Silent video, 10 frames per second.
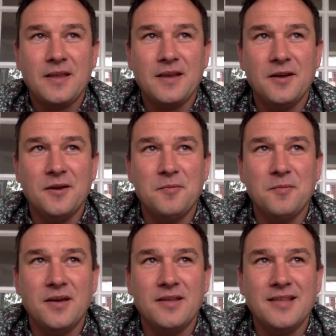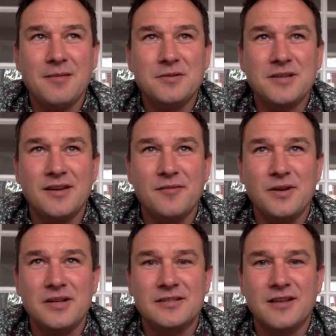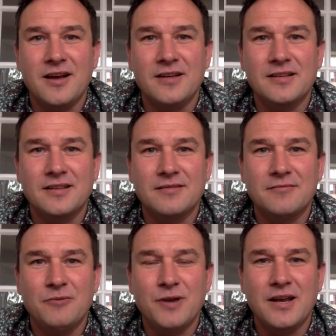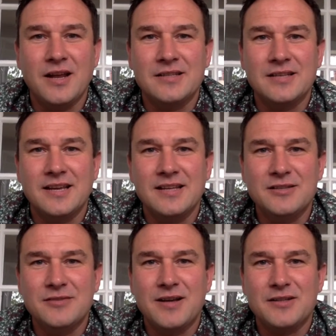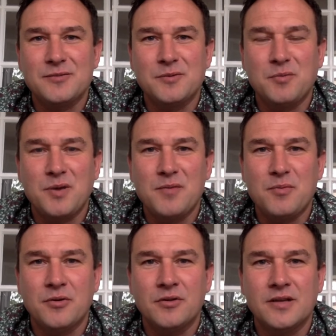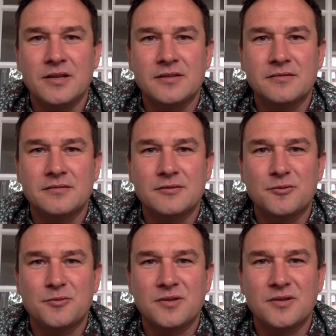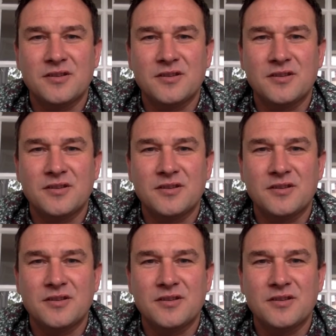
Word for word: Um, and that was kind of when I started to Realise that interaction with people is something